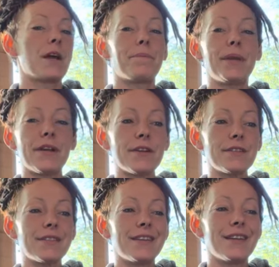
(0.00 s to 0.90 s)

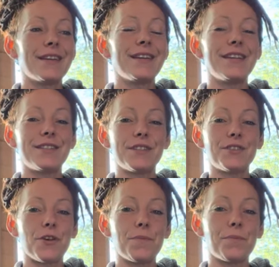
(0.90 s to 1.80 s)
Appearance is its
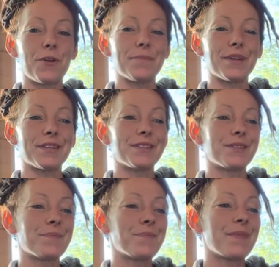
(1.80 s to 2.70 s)
own
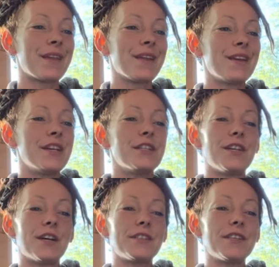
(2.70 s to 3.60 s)
purpose.
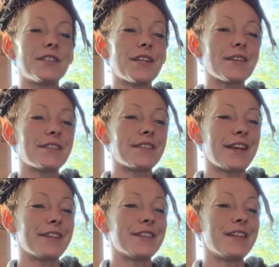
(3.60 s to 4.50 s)
Does this not
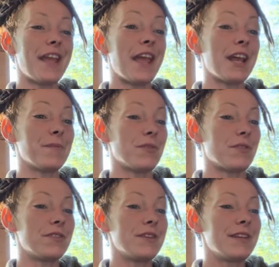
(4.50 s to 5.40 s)
say that the
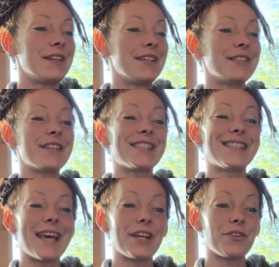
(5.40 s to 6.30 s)
animal is an
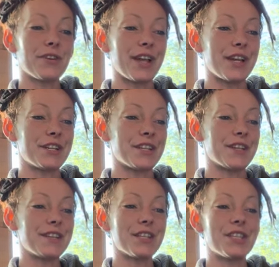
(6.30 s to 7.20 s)
aesthetic
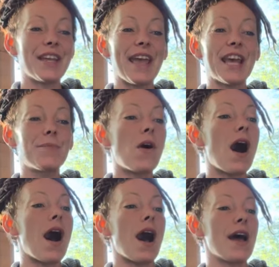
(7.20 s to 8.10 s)
creation, that the animal
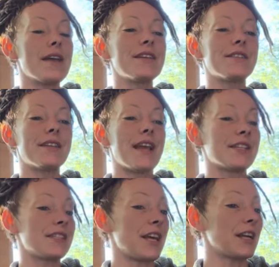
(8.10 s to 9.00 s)
eye is an
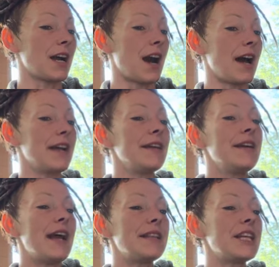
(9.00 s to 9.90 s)
aesthetic eye,
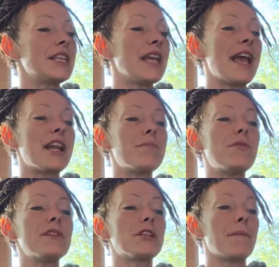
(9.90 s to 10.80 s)
and that the
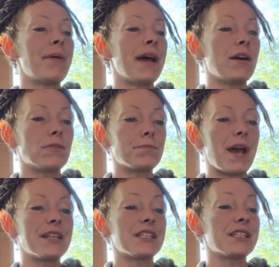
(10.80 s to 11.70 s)
animal is compelled by
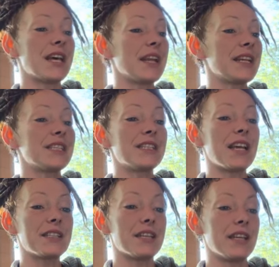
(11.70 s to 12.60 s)
an aesthetic
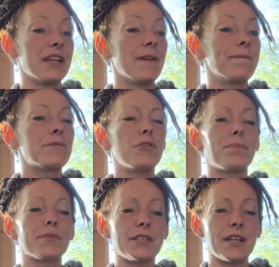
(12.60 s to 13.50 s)
necessity to
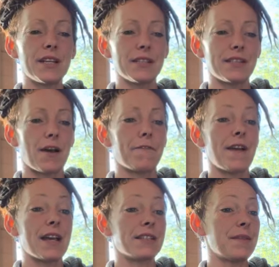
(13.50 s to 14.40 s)
present itself
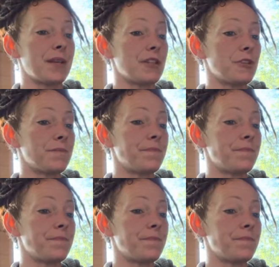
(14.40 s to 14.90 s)
as image?